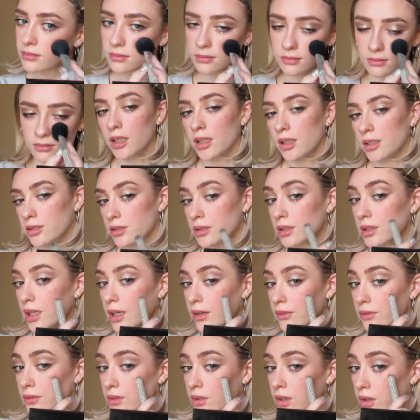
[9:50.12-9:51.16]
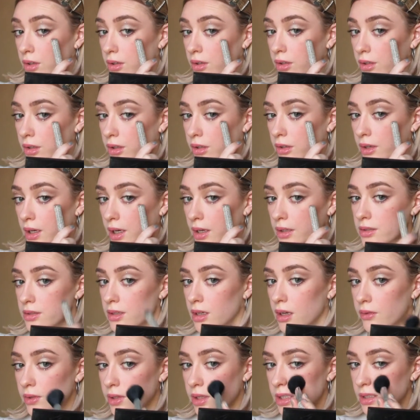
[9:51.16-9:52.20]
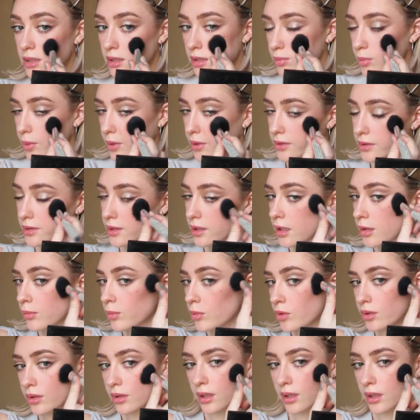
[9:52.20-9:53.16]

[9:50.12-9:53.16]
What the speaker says: I literally have no clue how to cover these spots anymore.